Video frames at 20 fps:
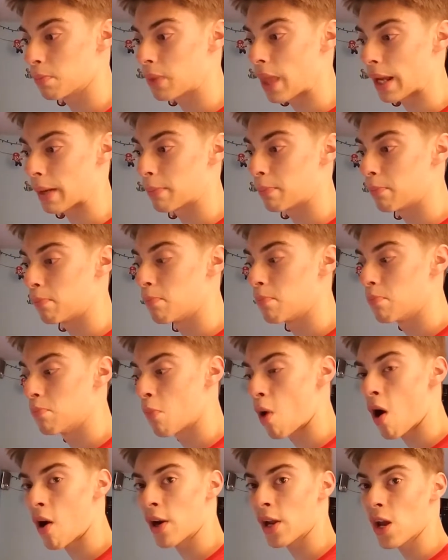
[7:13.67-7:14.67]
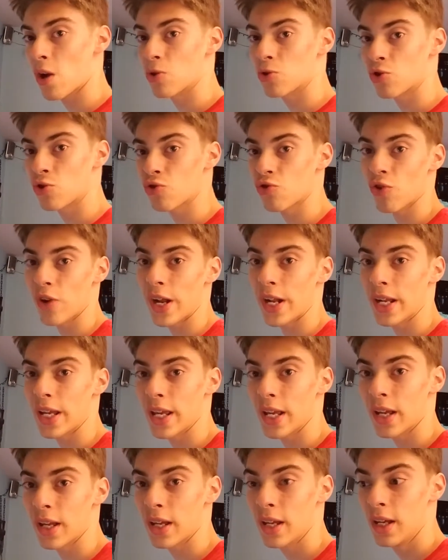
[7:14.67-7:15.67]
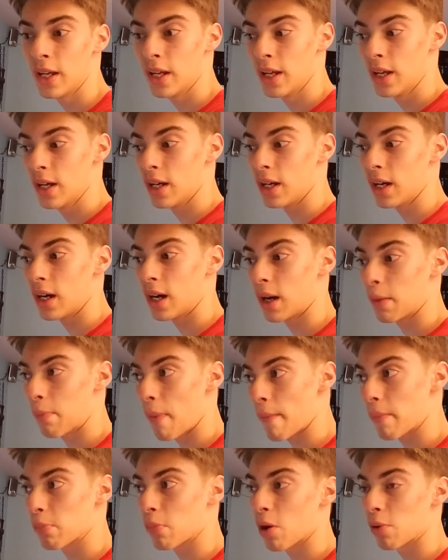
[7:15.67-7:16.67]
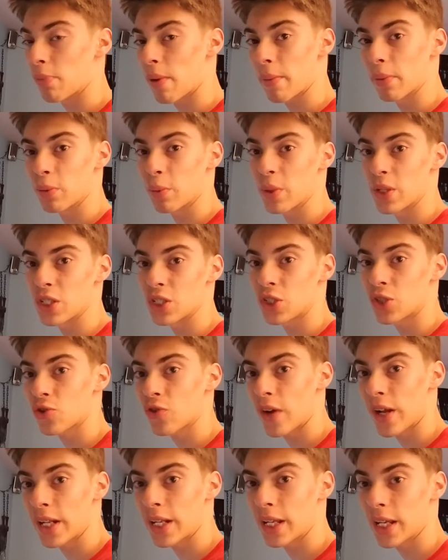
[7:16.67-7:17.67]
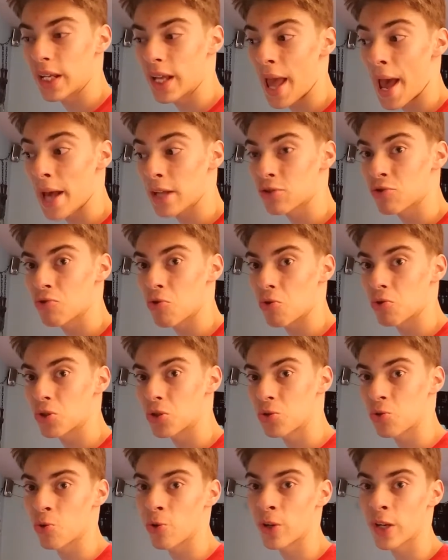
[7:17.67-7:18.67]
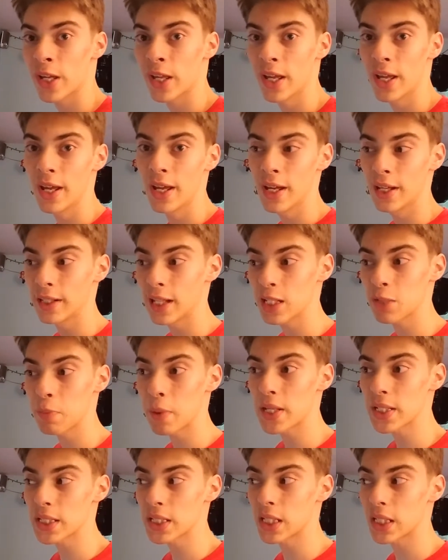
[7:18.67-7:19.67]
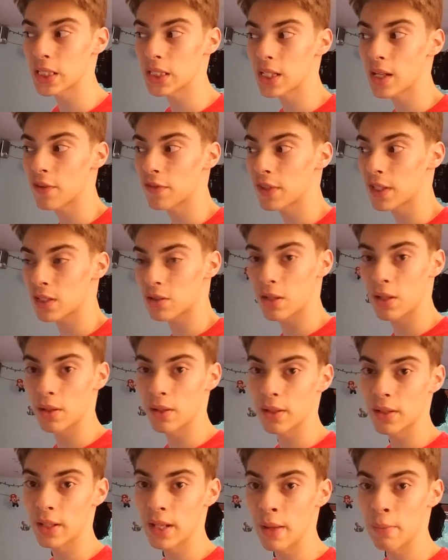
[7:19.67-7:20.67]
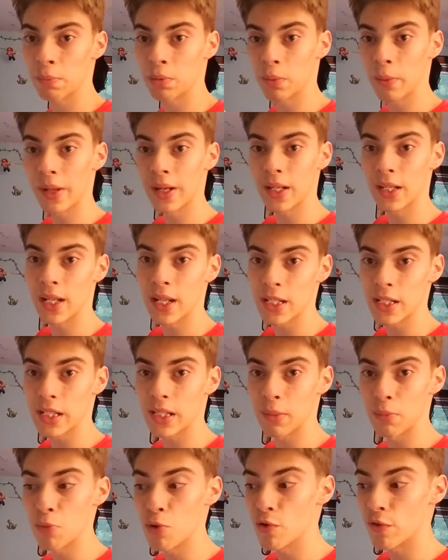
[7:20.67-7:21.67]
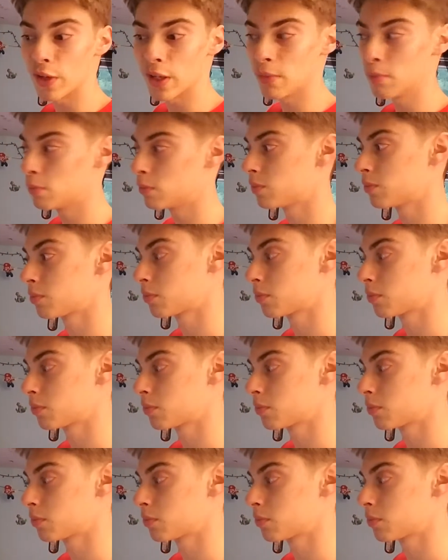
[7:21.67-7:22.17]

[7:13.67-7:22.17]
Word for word: like Mario's training, uh, Baby Mario, Baby Luigi's training, Astro's story. That's basically stuff that's implemented into the movie.